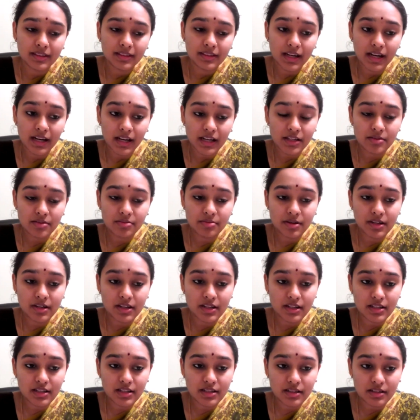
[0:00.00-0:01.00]
The next
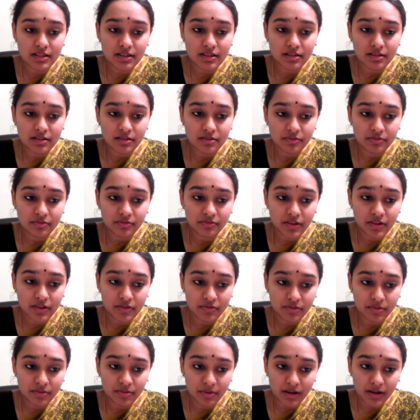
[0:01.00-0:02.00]
one is
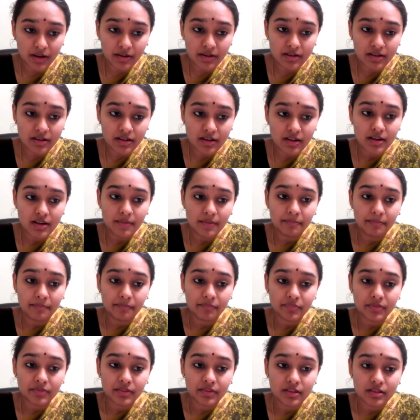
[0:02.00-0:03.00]
fifth one.
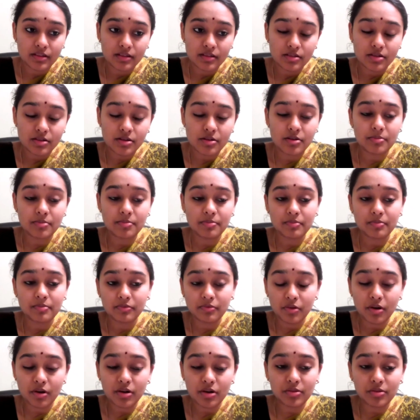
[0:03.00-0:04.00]
So
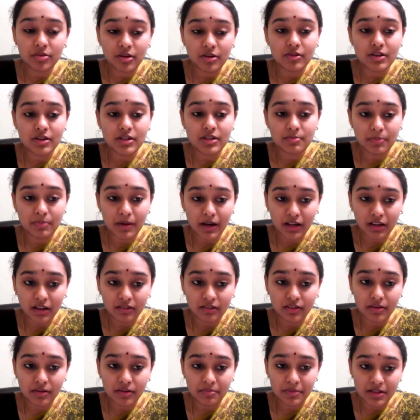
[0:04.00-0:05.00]
fourth one was
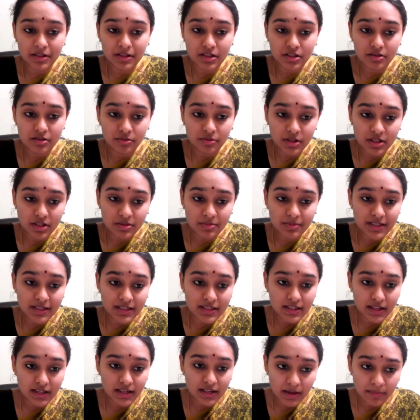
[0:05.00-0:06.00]
pakwa, which
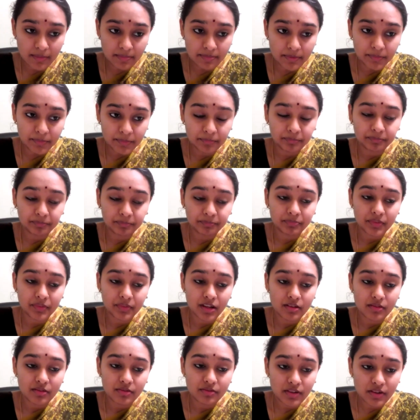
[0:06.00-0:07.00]
means ripe.
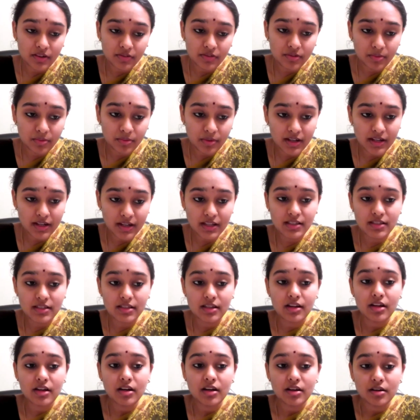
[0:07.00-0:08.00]
Fifth one is
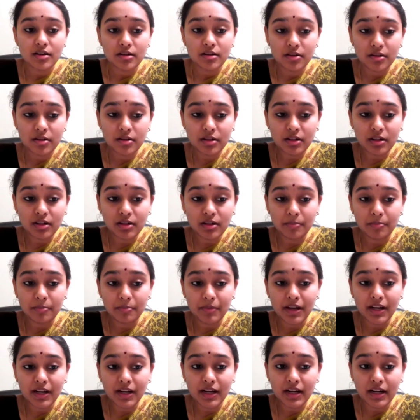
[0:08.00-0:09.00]

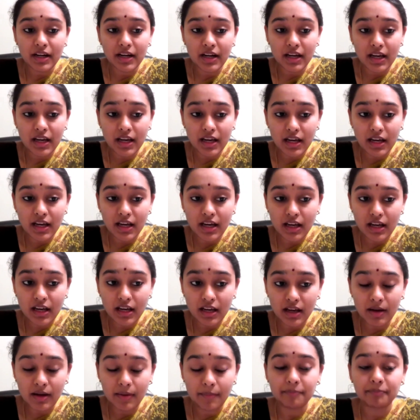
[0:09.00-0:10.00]

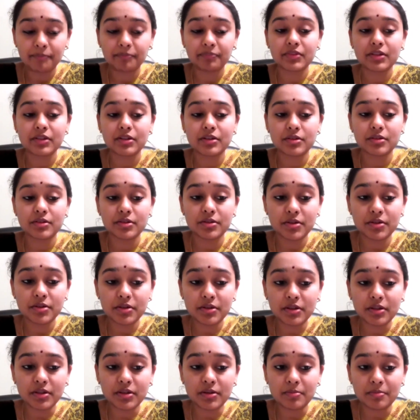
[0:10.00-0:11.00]
rukmini.
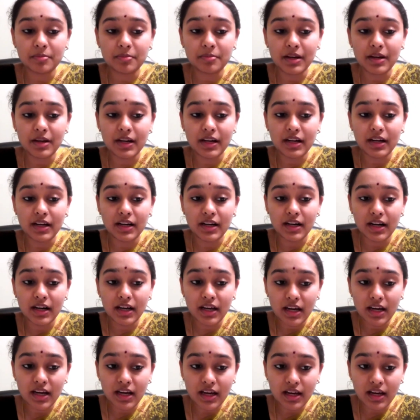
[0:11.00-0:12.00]

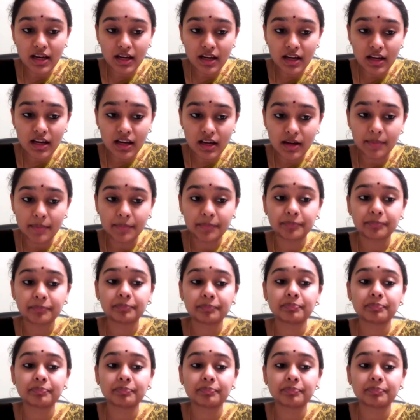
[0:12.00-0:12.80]
Rukmini.